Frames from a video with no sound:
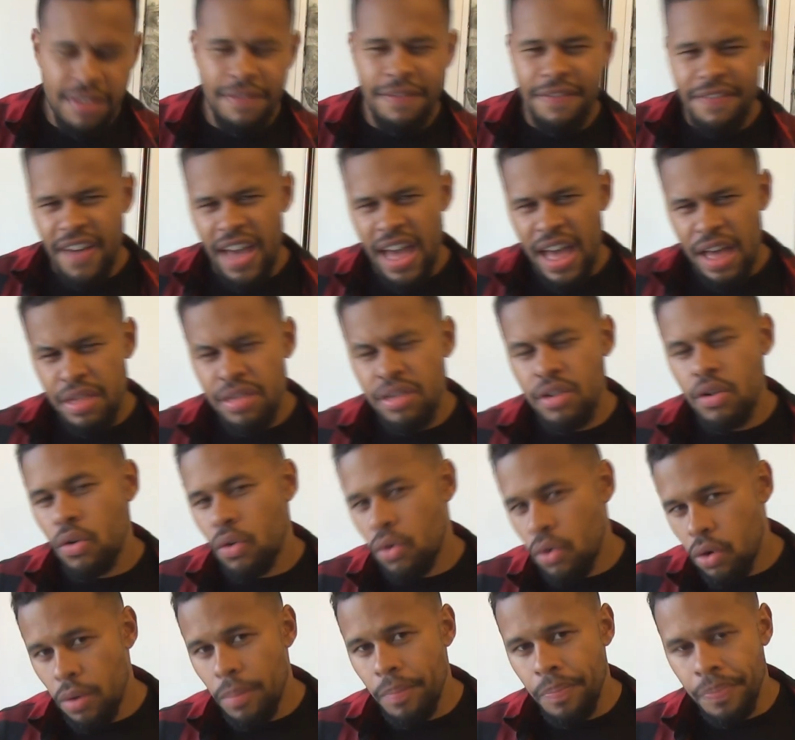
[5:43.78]
a fair
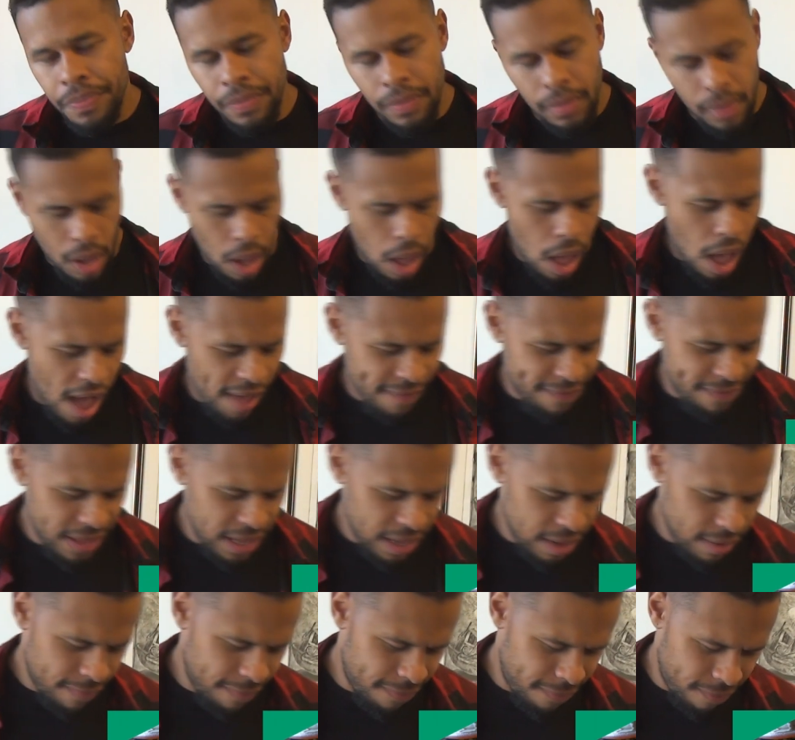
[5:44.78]
score. I
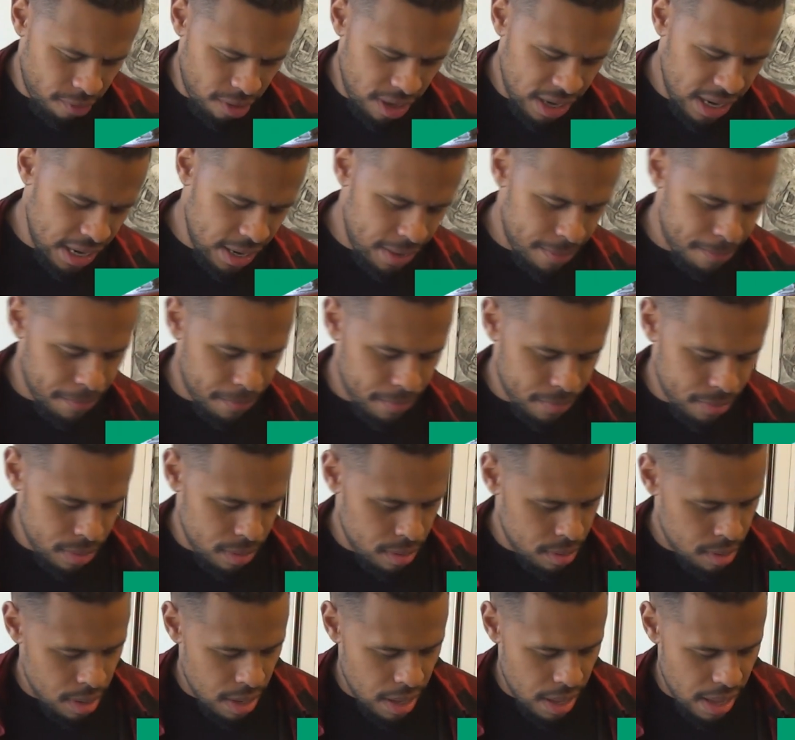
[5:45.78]
think 3,
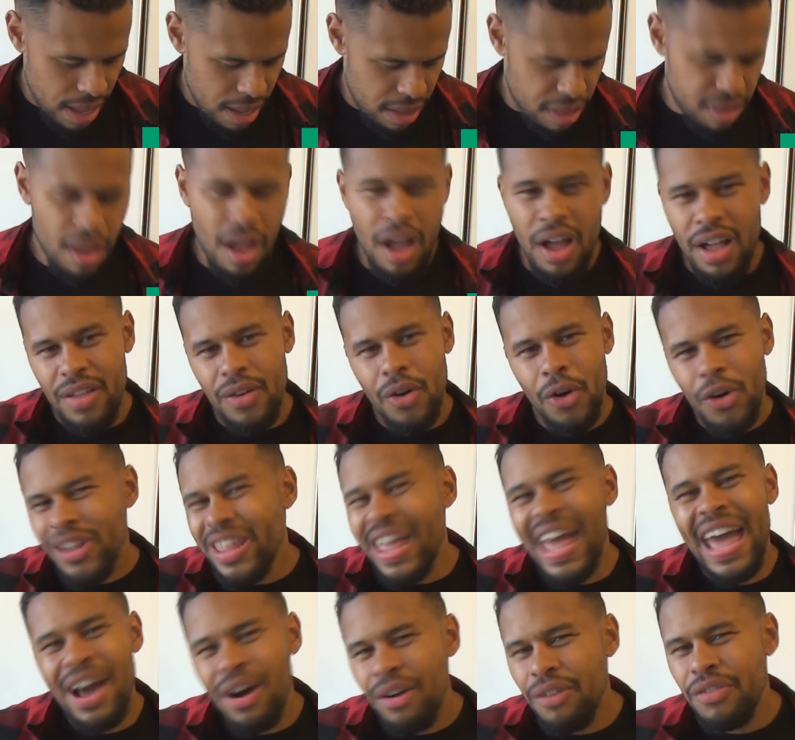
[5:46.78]
it's not
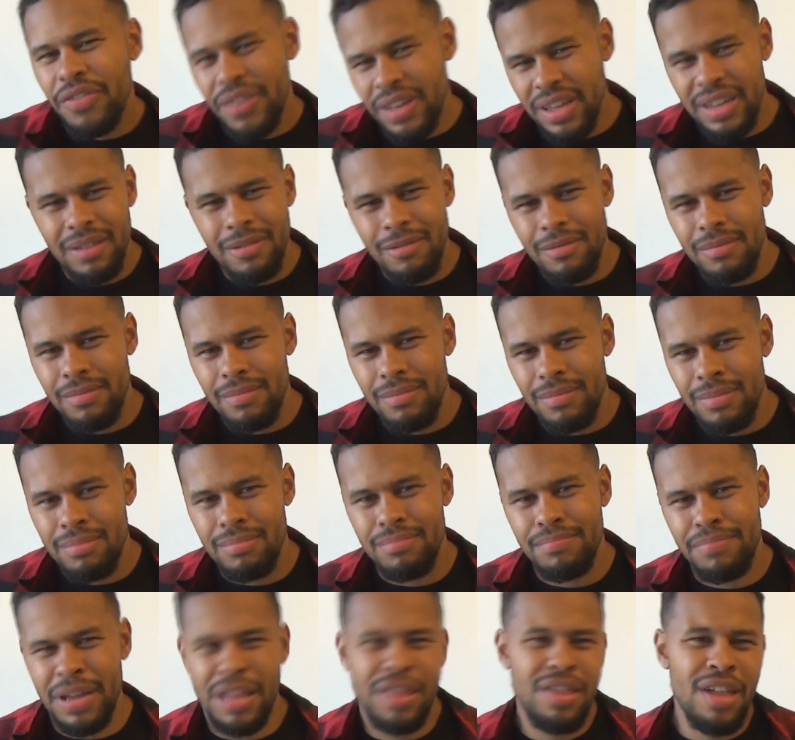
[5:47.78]
unhealthy,
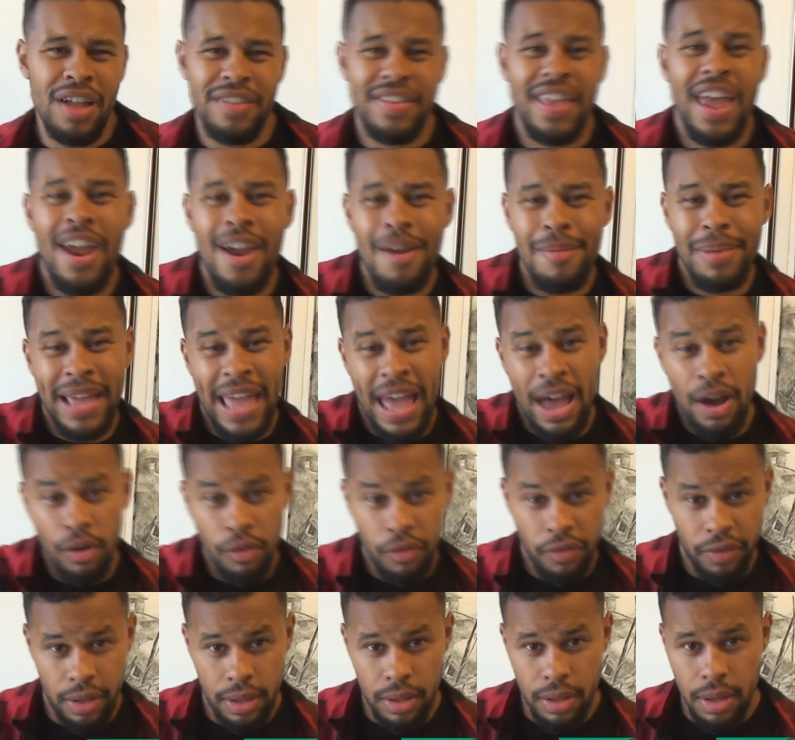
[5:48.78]
but it's not terribly
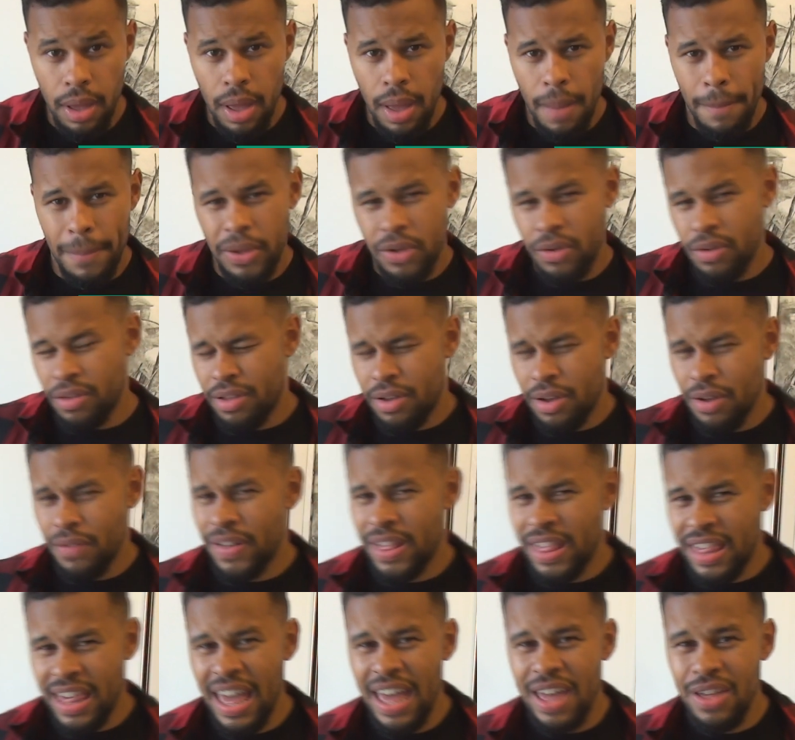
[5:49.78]
healthy, because
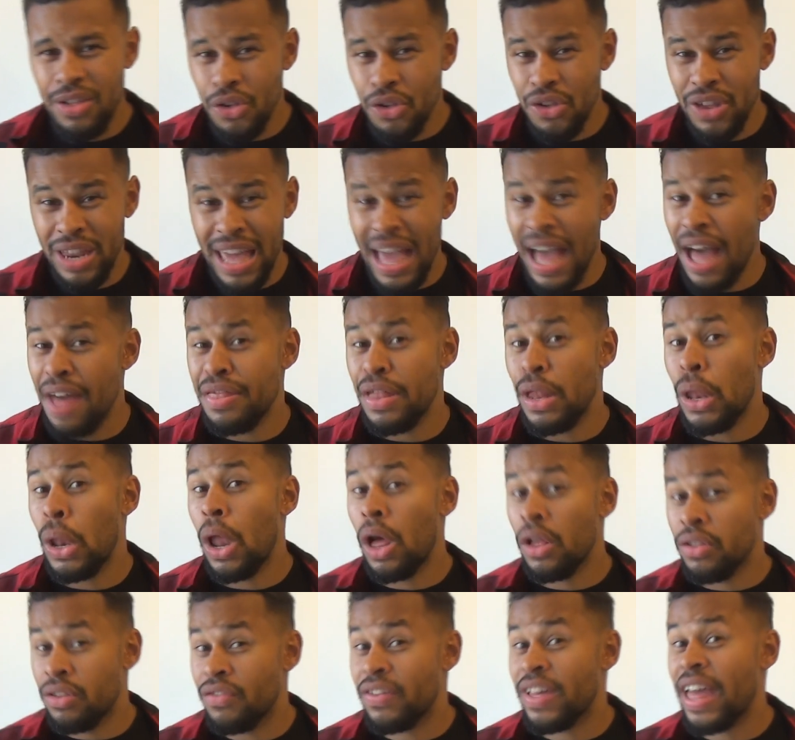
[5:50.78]
guvache usually has a
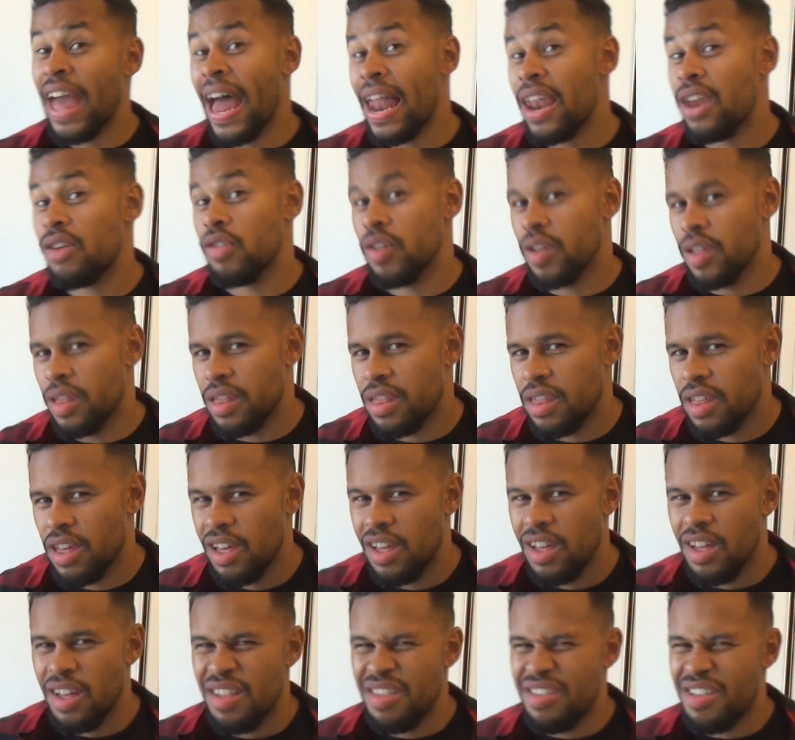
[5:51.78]
lot of calories,
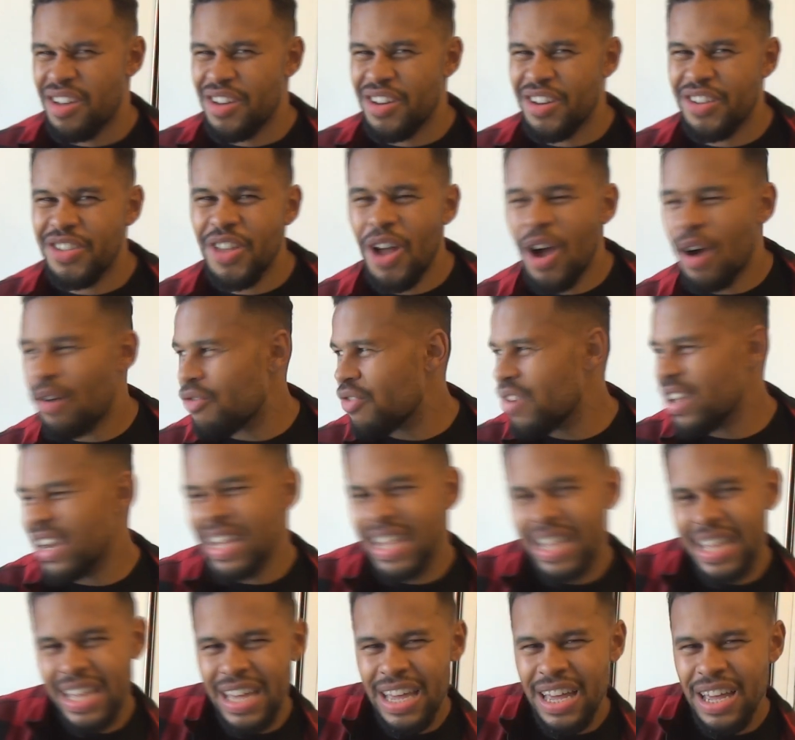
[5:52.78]
so you're not
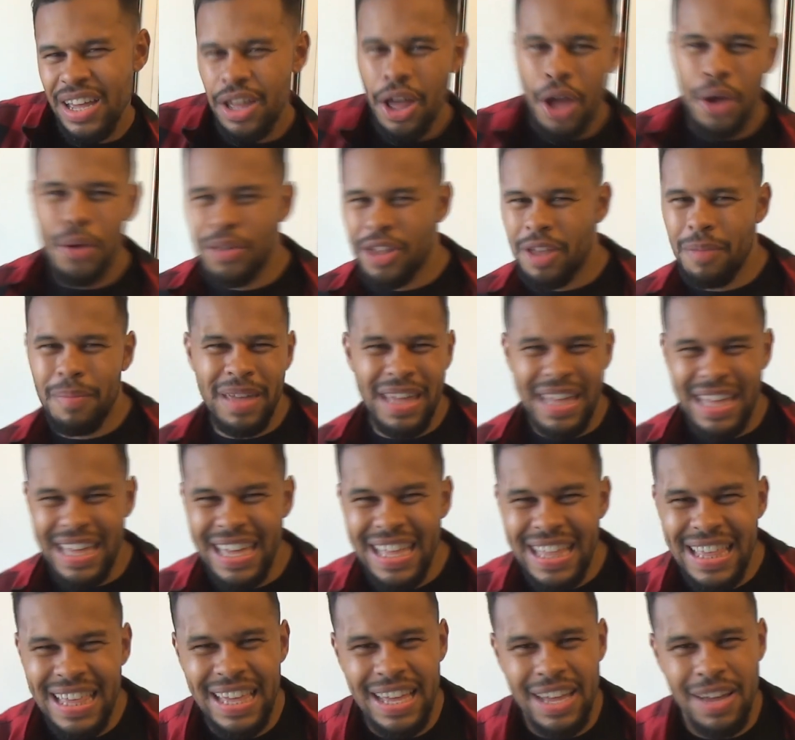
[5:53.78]
really going to be
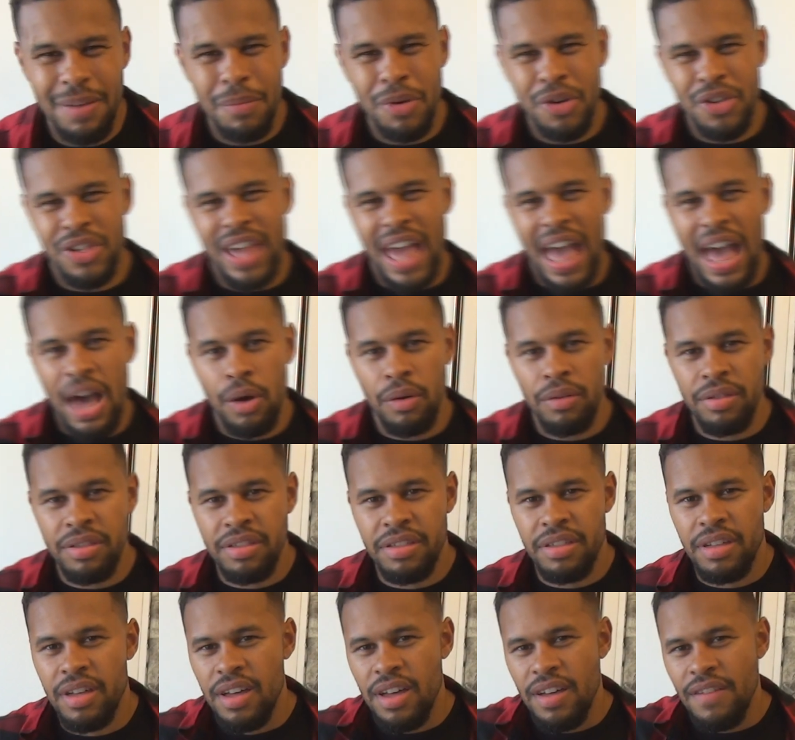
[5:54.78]
eating much
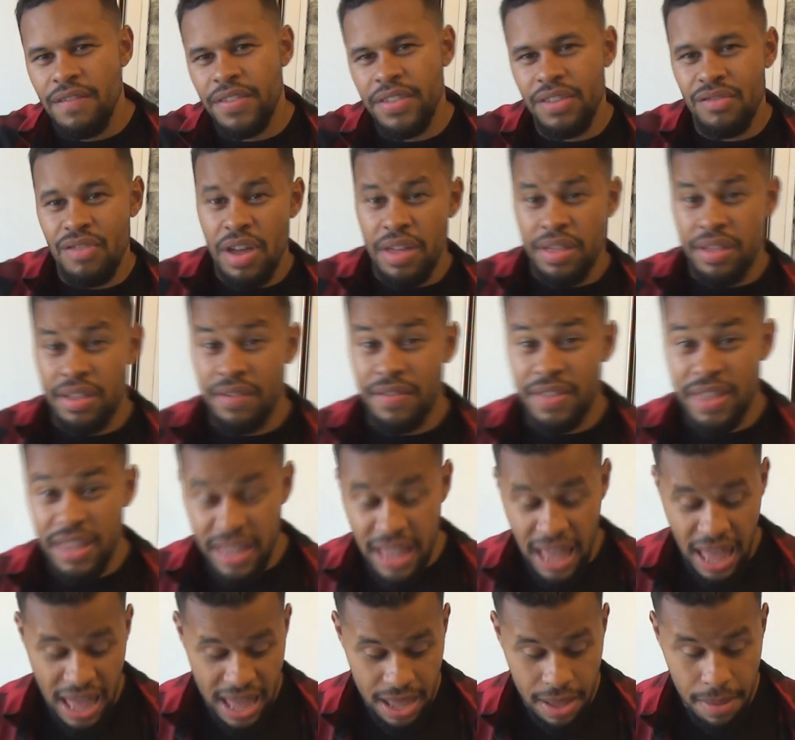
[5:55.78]
else for the rest of the
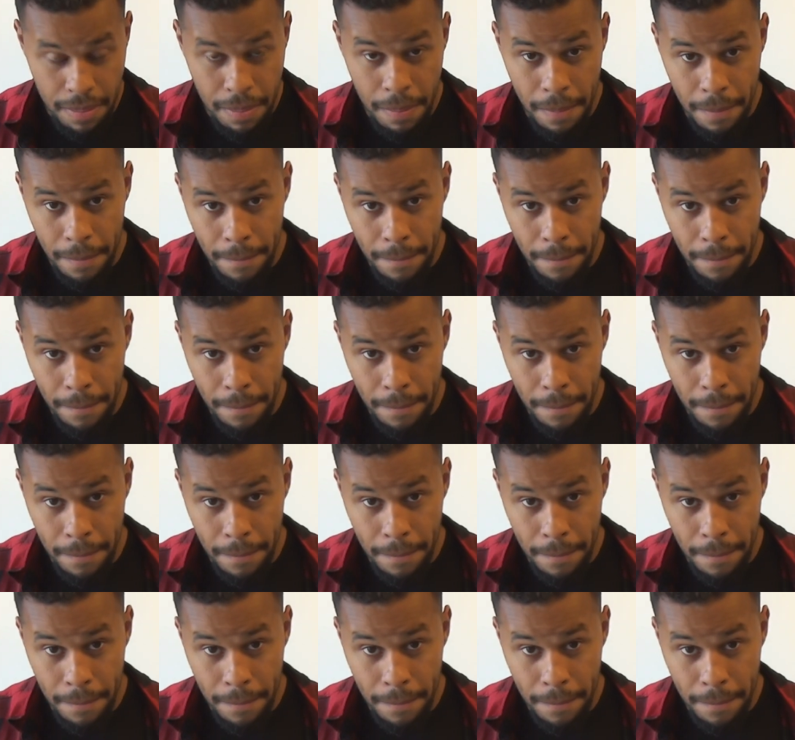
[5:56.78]
day.